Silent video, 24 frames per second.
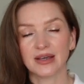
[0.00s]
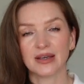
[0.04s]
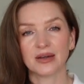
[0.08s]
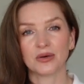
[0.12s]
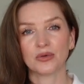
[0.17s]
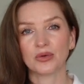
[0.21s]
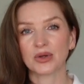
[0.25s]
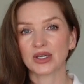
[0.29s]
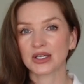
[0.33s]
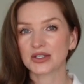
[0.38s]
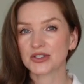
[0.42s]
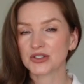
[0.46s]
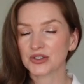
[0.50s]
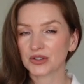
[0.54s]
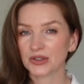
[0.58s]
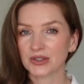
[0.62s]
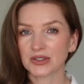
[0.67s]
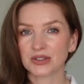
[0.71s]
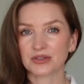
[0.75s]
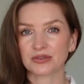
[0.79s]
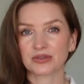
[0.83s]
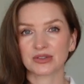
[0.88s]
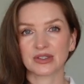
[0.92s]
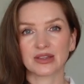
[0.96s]
We enjoy
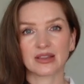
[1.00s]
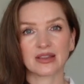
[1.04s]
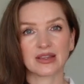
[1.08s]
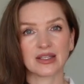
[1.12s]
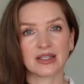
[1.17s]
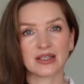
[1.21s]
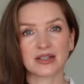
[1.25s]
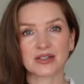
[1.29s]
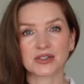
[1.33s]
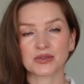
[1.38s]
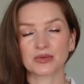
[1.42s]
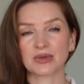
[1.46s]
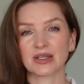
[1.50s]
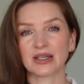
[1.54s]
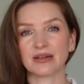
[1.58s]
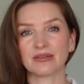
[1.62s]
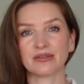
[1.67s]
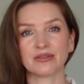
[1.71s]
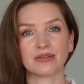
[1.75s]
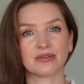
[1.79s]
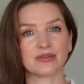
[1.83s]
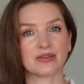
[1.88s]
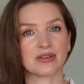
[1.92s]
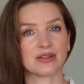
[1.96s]
different things. We have
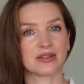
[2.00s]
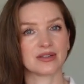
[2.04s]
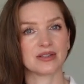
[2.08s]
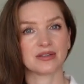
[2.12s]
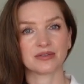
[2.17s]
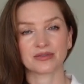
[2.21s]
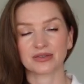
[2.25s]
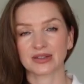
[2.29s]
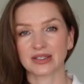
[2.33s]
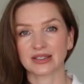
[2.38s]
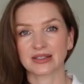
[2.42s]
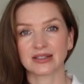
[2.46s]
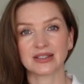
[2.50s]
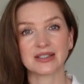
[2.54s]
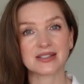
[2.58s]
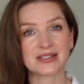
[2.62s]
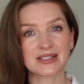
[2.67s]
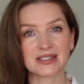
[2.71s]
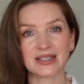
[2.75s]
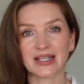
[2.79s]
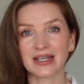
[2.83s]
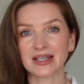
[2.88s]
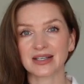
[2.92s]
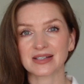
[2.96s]
different
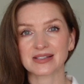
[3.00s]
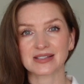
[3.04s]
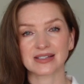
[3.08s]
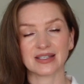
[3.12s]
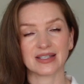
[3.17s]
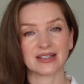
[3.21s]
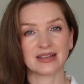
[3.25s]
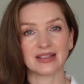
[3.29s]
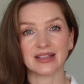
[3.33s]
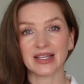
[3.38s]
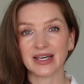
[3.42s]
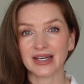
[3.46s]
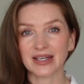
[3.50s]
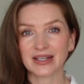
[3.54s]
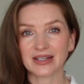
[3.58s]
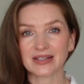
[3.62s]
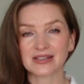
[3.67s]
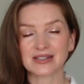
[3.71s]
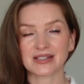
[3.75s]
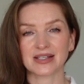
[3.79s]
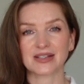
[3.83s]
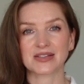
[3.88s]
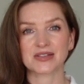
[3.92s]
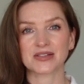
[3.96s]
dislikes and
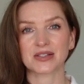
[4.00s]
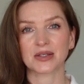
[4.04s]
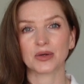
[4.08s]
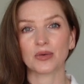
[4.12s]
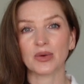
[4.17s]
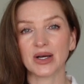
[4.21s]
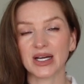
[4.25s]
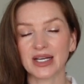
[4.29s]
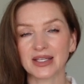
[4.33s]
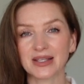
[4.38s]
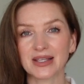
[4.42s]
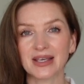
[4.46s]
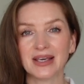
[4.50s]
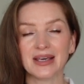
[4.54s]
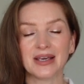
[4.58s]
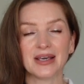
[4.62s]
likes and so on.